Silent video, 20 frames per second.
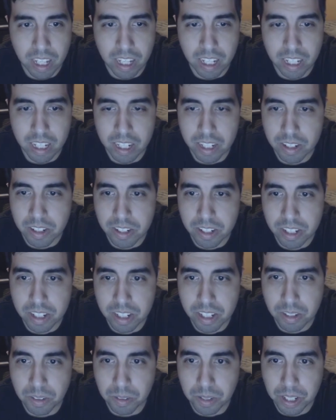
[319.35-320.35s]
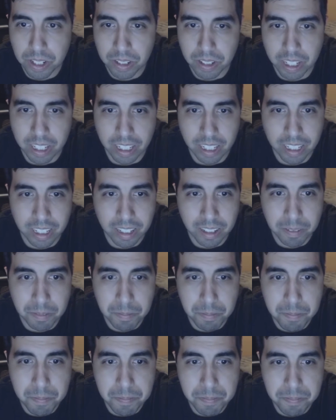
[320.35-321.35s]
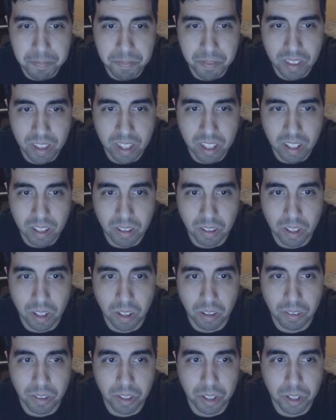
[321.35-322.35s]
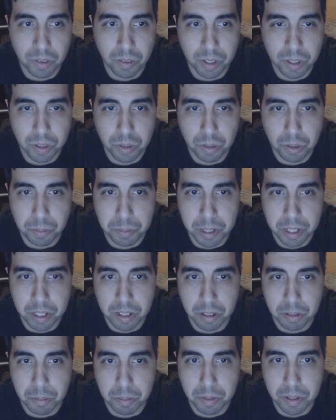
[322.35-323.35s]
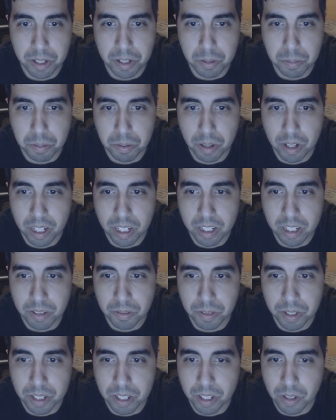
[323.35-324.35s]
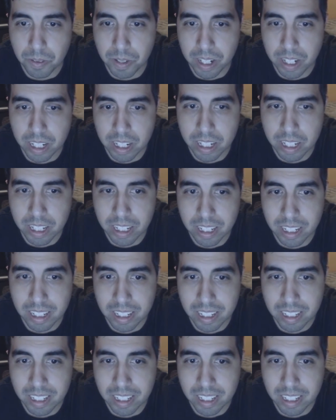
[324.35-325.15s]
And he's still killing. Lucario and Kurapika are pretty surprised at what's going on.